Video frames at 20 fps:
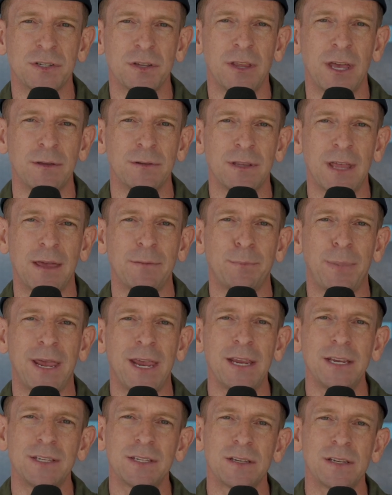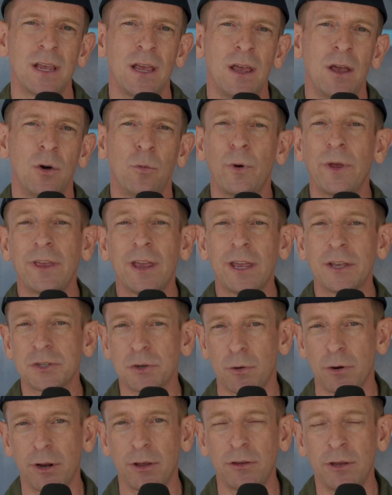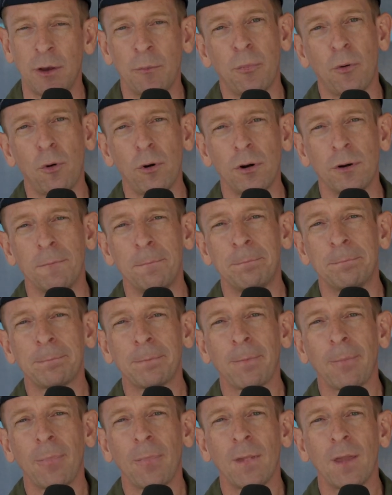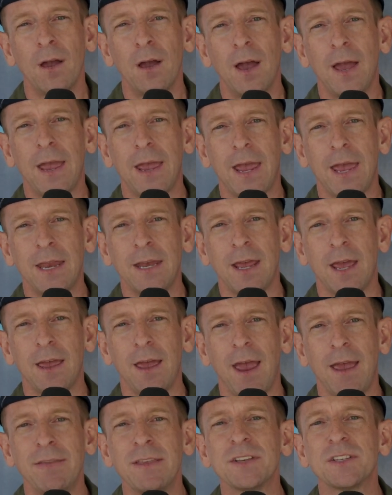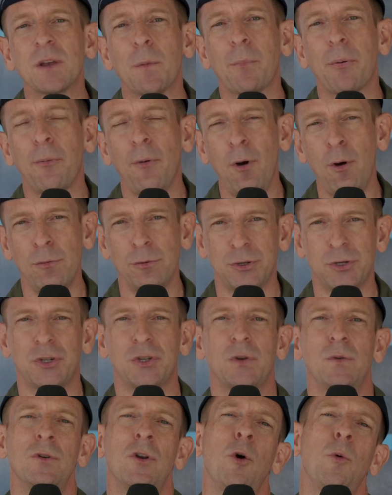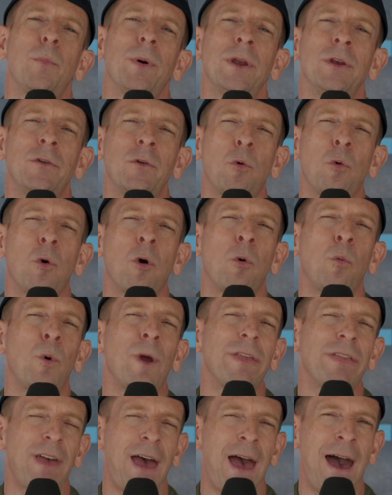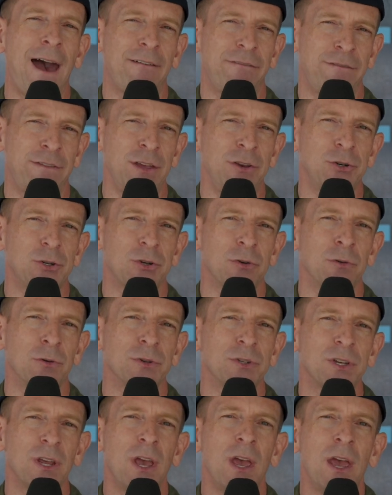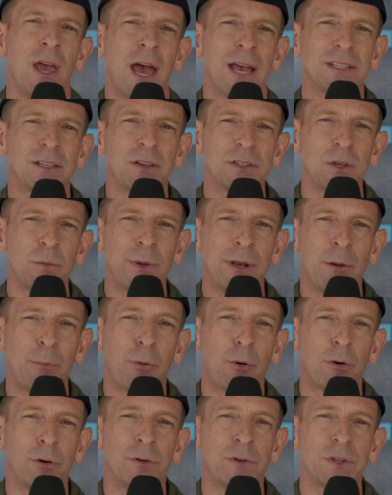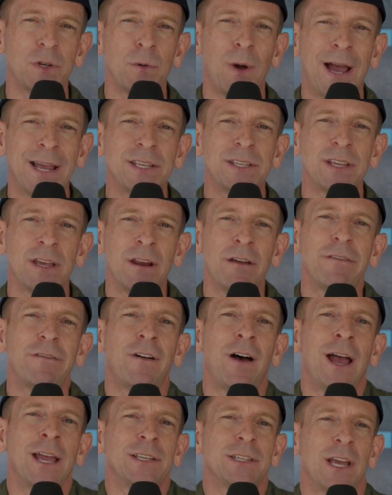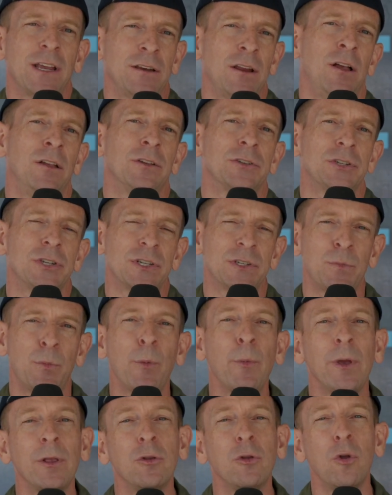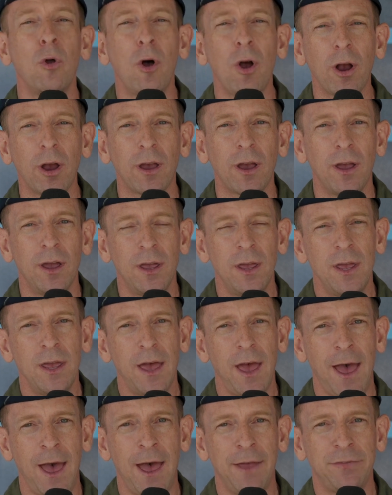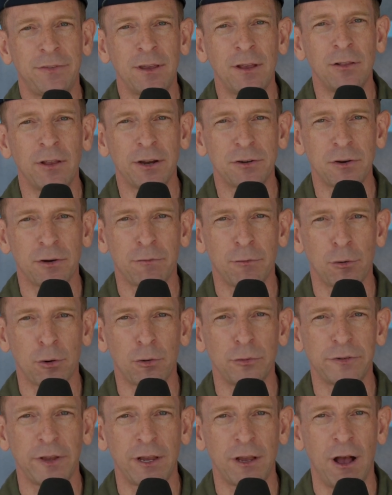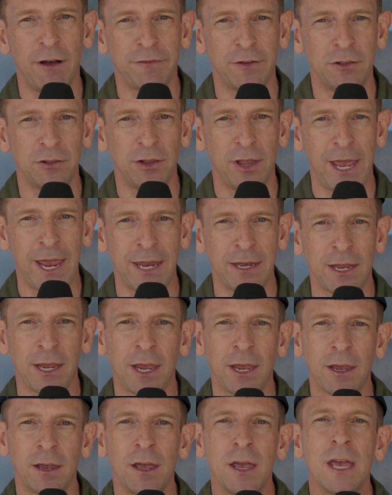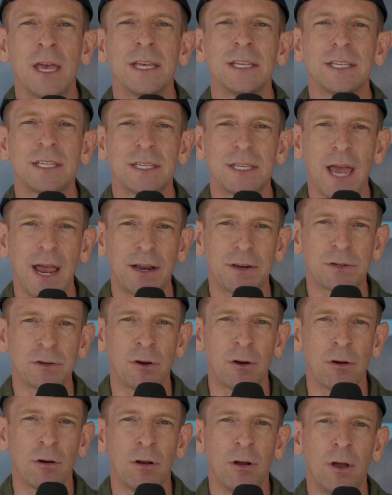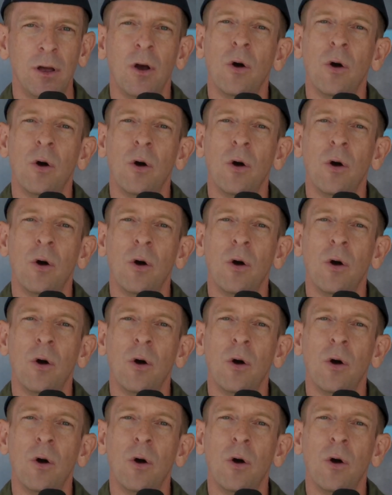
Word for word: And so that, that pace we think is critically important. And, and this approach to an open door with AF Ventures has also been important to identify technologies. And when we look at the electric vertical takeoff and landing sector,